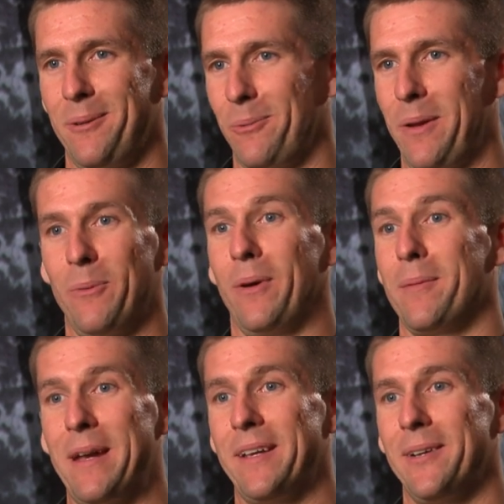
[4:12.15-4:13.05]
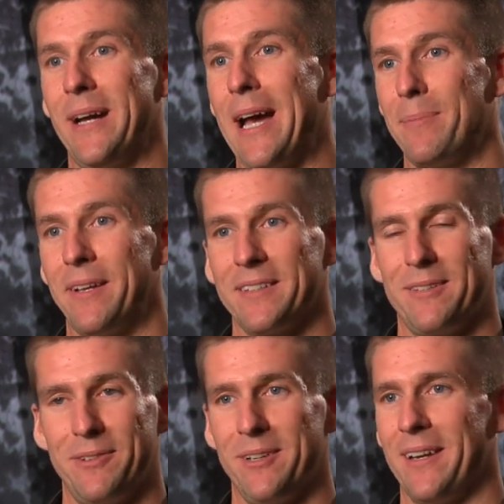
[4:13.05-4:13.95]
you know, we want to make you happy because
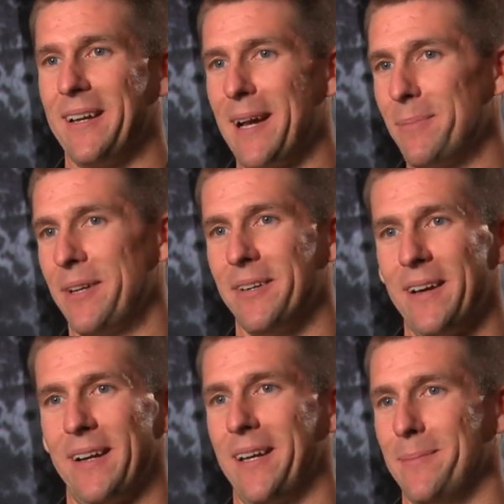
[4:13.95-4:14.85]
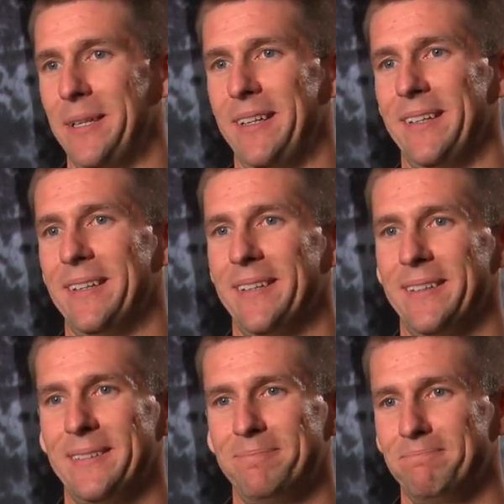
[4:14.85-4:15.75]
if you're not happy, you're not going to be
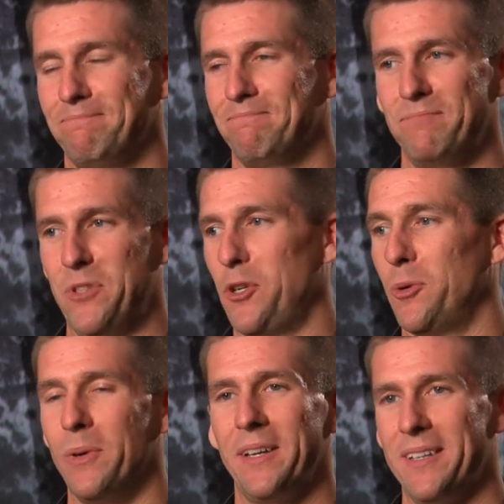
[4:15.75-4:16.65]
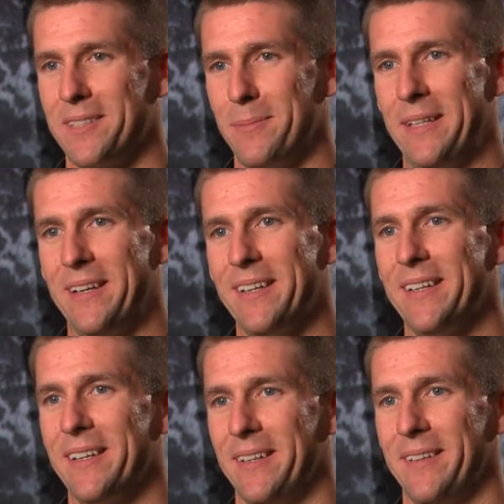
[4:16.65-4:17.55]
doing what needs to be
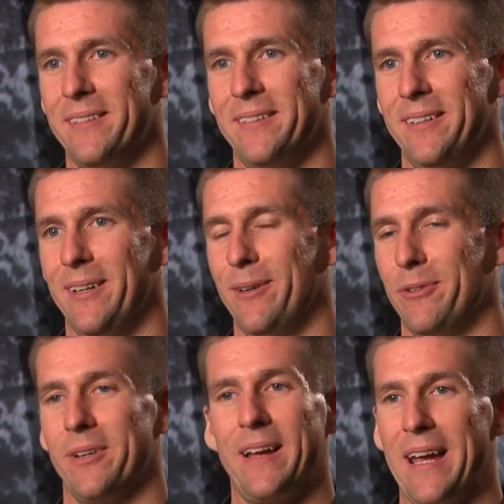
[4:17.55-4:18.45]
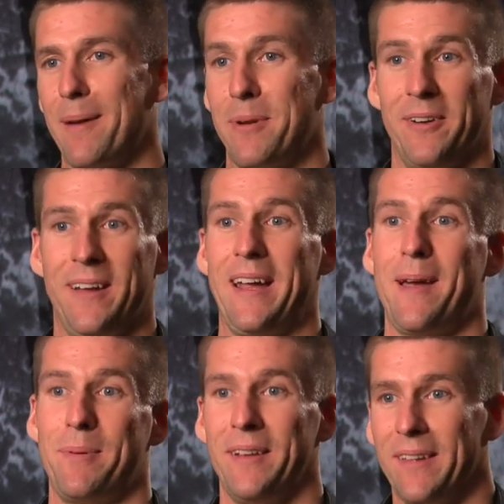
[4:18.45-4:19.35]
done, and you know, if you're not happy, you're not
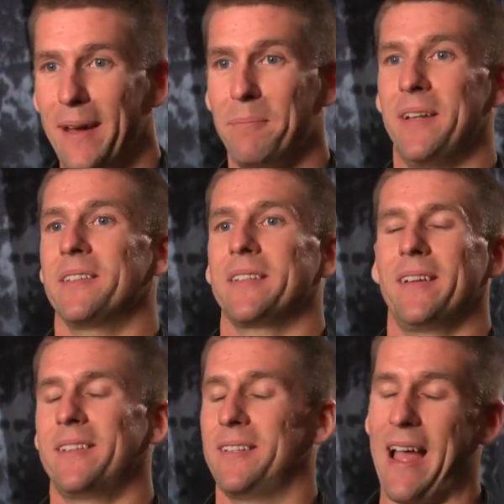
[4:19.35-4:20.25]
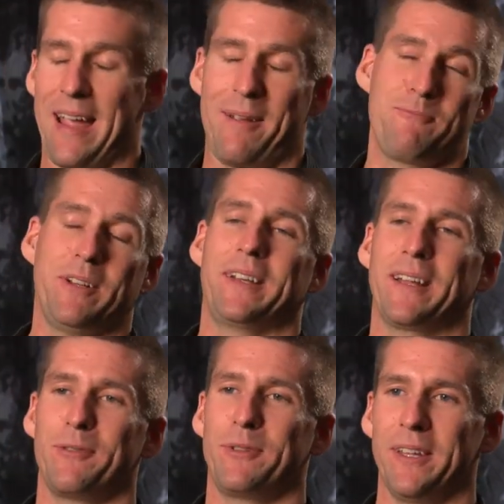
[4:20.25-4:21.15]
happy, and that means I, I really
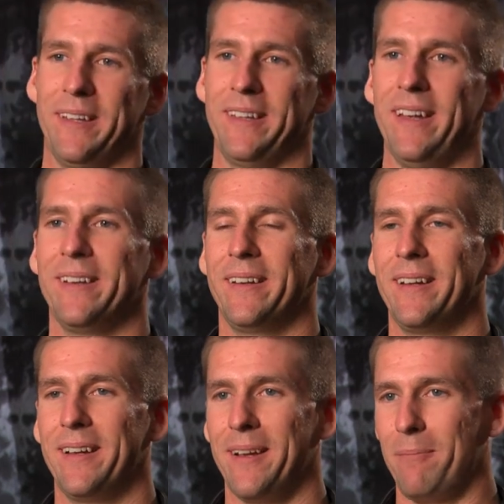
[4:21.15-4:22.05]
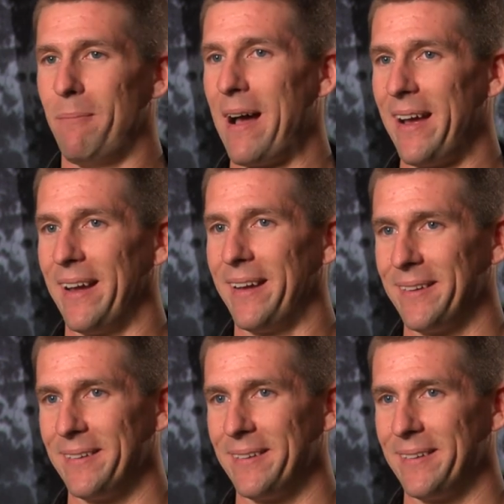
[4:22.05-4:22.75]
got the feeling that my